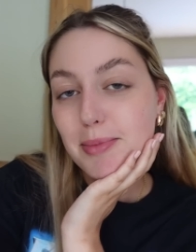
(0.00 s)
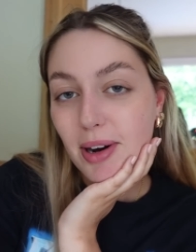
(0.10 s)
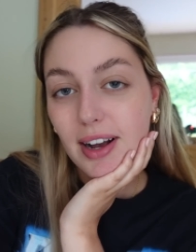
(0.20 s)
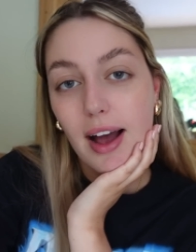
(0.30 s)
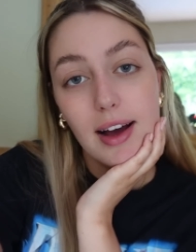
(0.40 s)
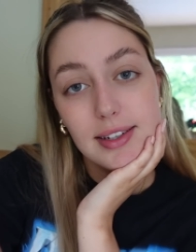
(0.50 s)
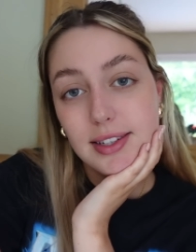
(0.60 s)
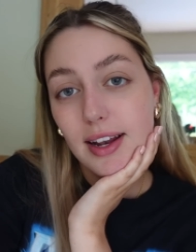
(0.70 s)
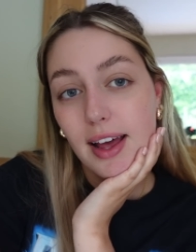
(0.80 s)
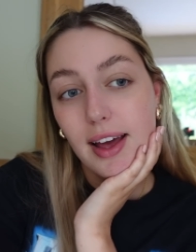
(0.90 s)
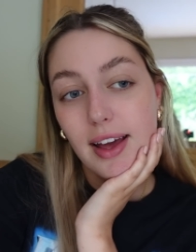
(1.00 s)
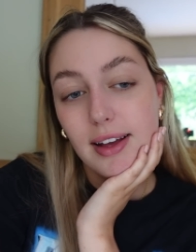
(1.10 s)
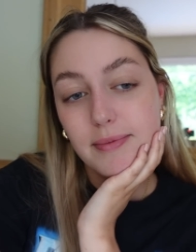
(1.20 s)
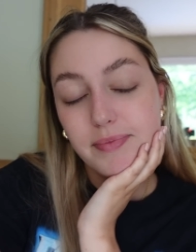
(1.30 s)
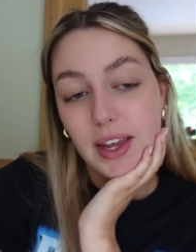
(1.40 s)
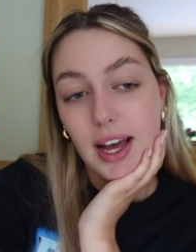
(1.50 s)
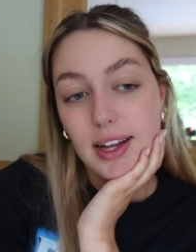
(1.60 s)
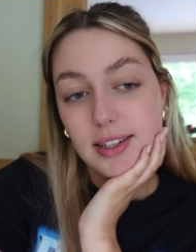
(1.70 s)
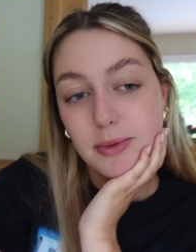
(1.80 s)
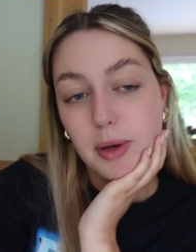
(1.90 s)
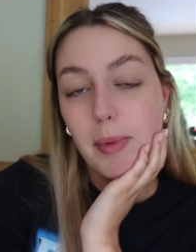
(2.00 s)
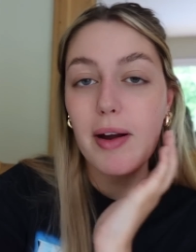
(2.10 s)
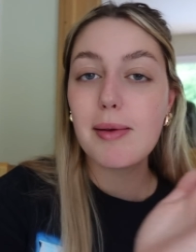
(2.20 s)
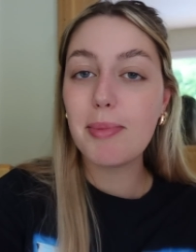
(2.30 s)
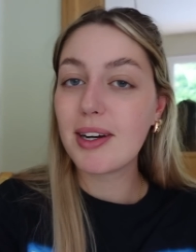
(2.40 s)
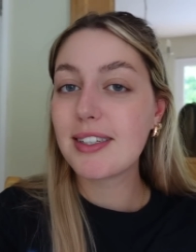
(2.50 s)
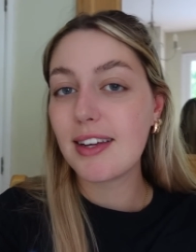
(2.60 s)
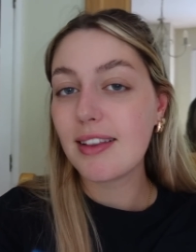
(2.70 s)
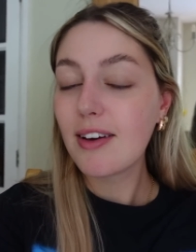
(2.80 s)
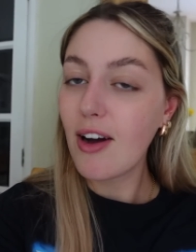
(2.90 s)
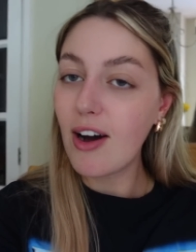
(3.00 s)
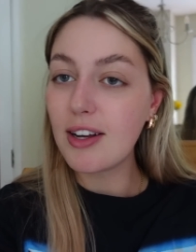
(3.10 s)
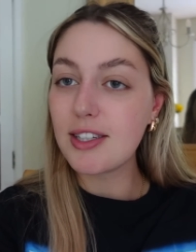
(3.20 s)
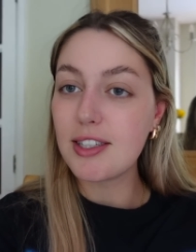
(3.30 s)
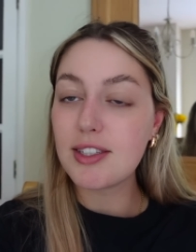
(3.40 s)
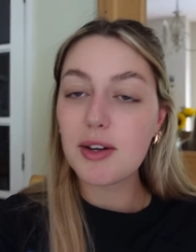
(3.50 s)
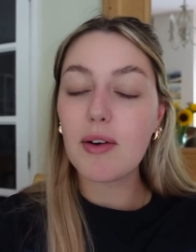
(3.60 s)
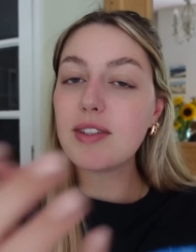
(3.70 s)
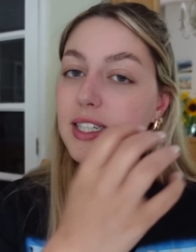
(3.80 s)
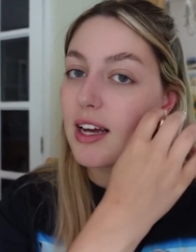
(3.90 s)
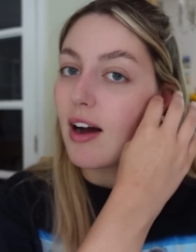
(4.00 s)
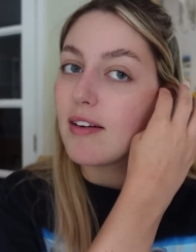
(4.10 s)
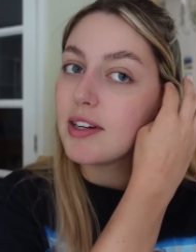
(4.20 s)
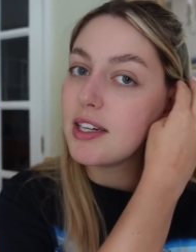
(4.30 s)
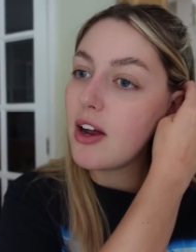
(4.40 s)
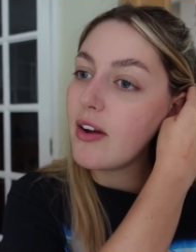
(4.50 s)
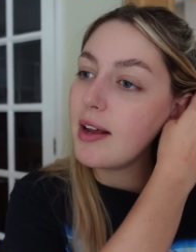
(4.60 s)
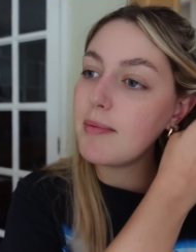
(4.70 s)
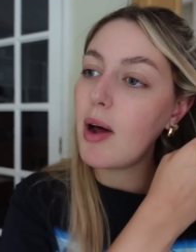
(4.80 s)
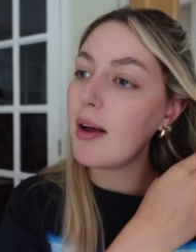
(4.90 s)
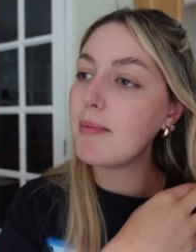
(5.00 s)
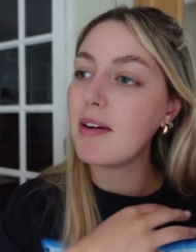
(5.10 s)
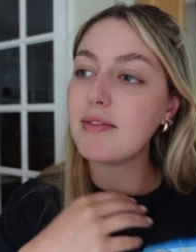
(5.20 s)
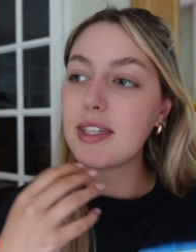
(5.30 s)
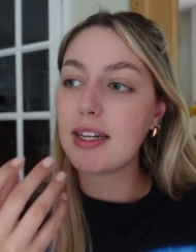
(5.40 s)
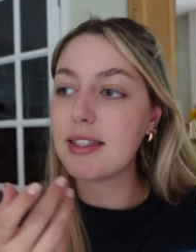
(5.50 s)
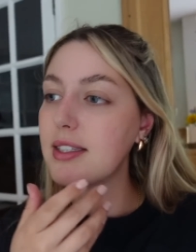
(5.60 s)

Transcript: up our cat today and we buried Bugsy in the garden. So obviously I've only known him nine months, as I